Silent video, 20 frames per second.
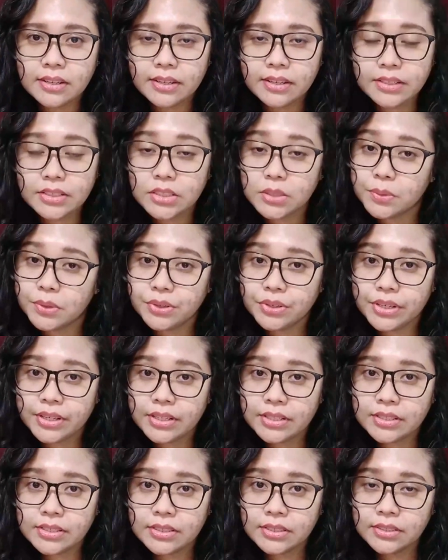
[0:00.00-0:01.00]

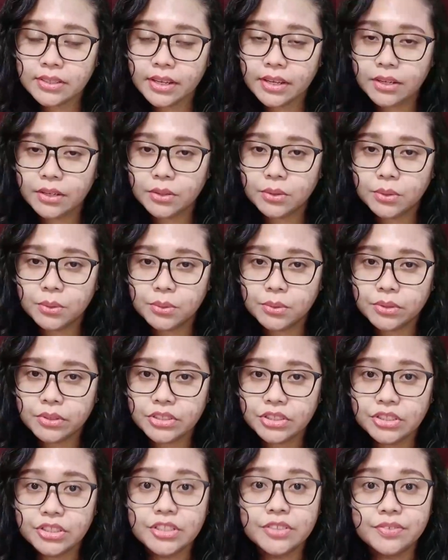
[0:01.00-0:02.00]
experience and
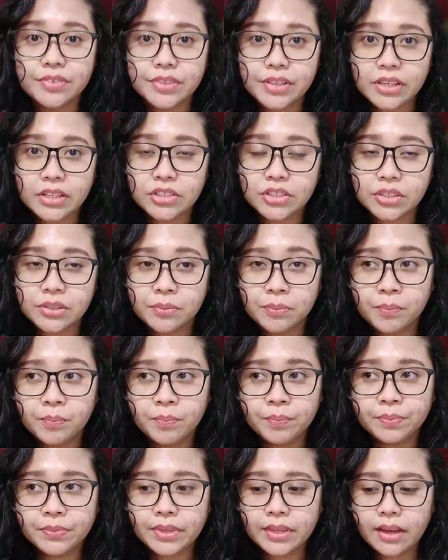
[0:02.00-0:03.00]
or certification.
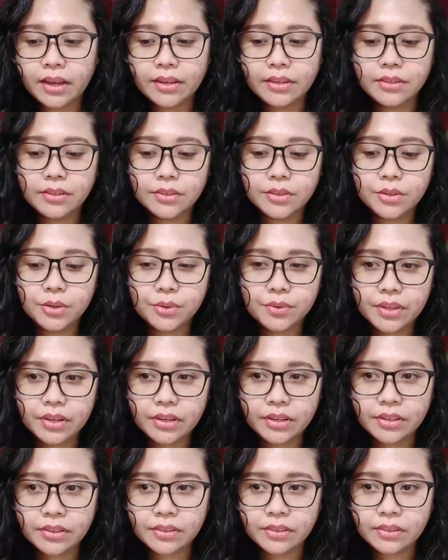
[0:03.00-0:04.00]
I know
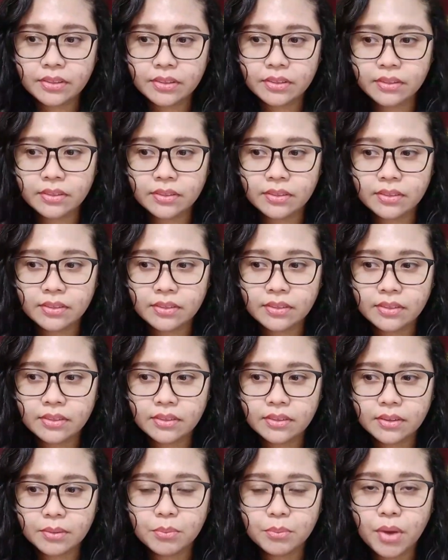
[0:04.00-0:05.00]
that
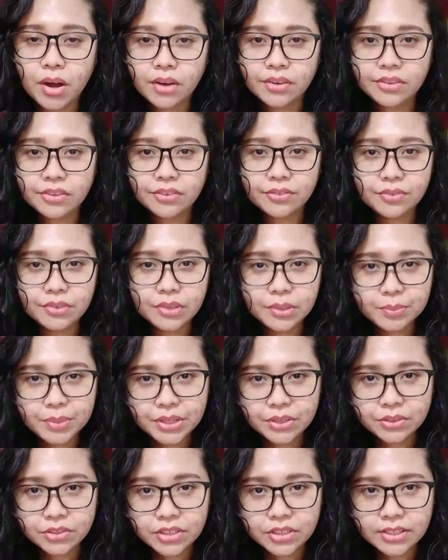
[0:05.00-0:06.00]
among the
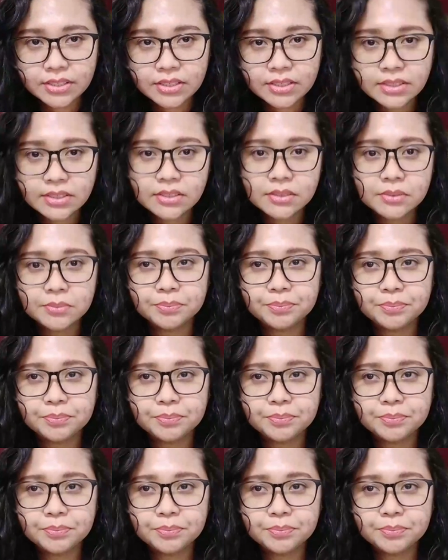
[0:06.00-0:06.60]
Filipino JETs,